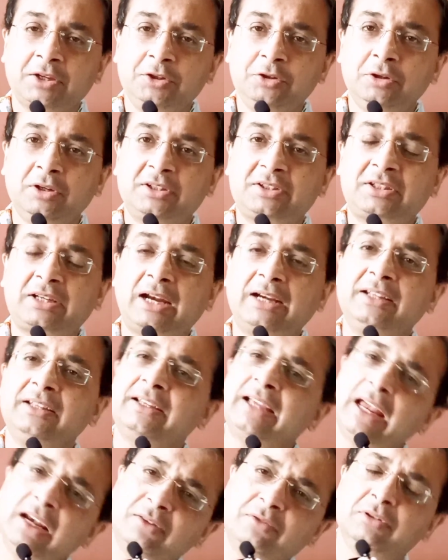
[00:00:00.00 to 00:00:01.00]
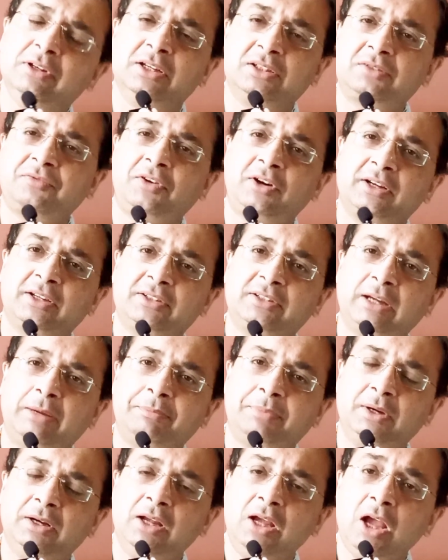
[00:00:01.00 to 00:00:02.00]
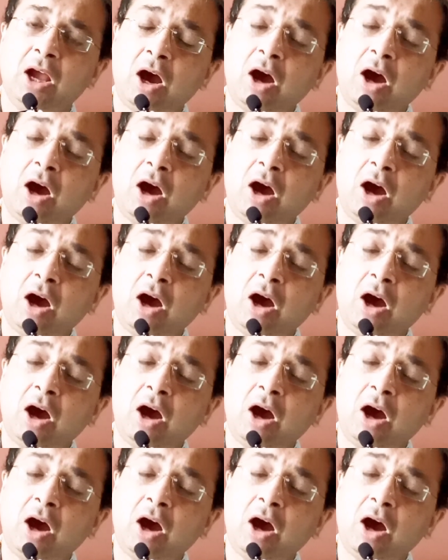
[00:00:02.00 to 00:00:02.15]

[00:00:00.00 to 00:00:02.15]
you are studying calculus, for example,